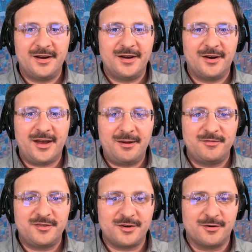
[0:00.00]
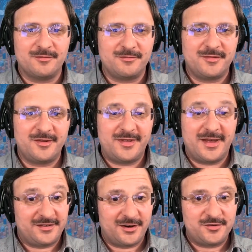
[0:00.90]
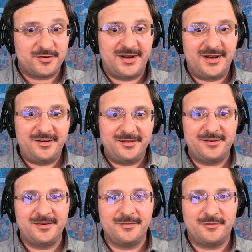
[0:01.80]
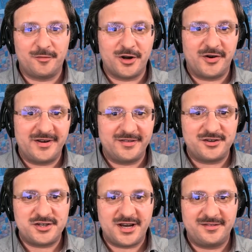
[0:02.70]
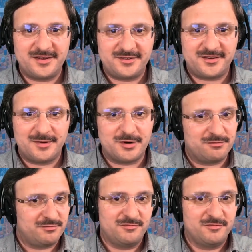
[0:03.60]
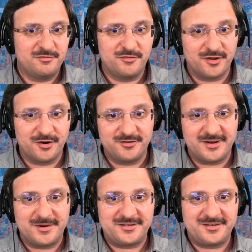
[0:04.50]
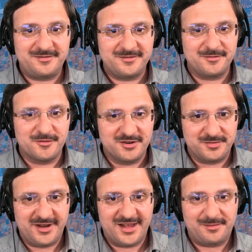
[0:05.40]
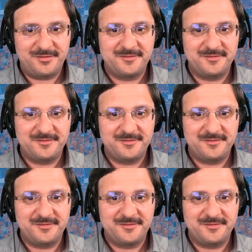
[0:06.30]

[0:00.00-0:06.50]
Okay, so thanks a lot to Eileen for moderating the chat this time and for the whole semester. It was a big help.